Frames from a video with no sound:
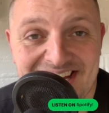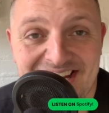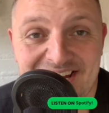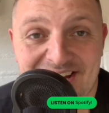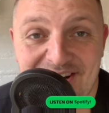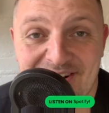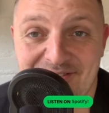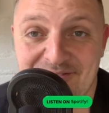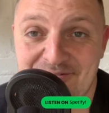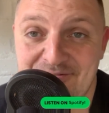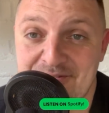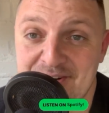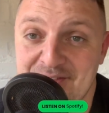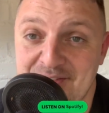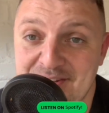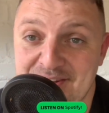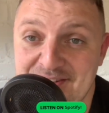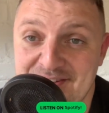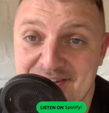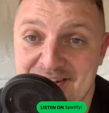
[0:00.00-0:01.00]
on
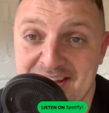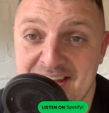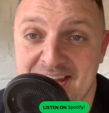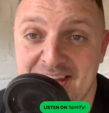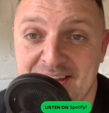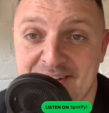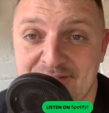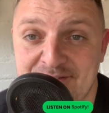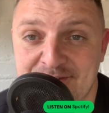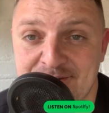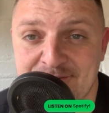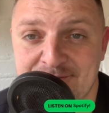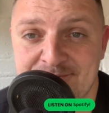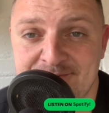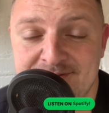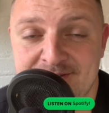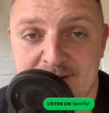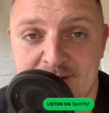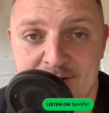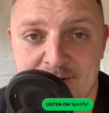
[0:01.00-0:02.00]
frivolous things, on
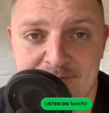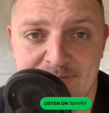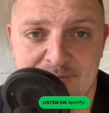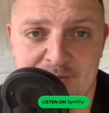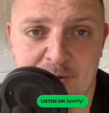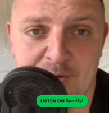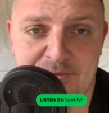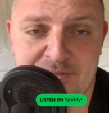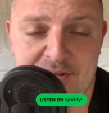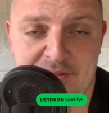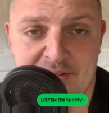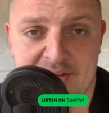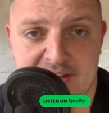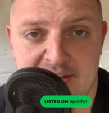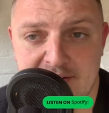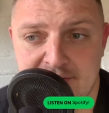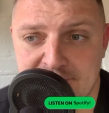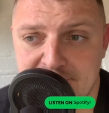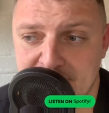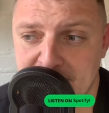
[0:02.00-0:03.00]
naughty
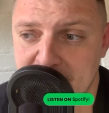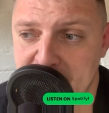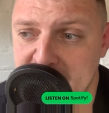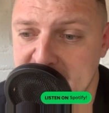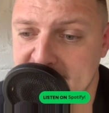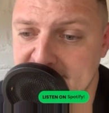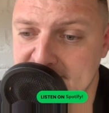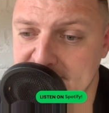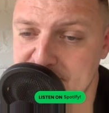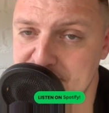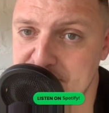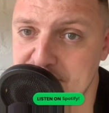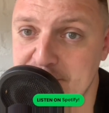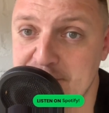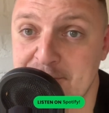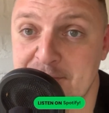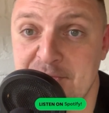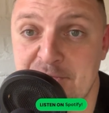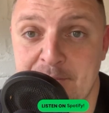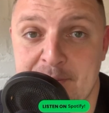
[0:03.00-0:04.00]
things, on things I shouldn't
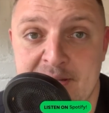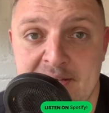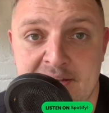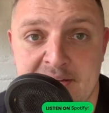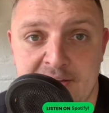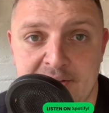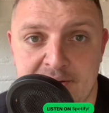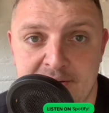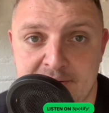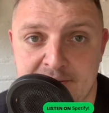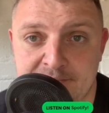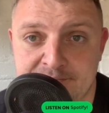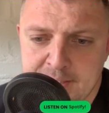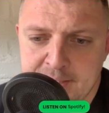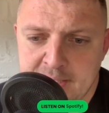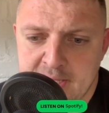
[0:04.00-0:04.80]
have been spending it on.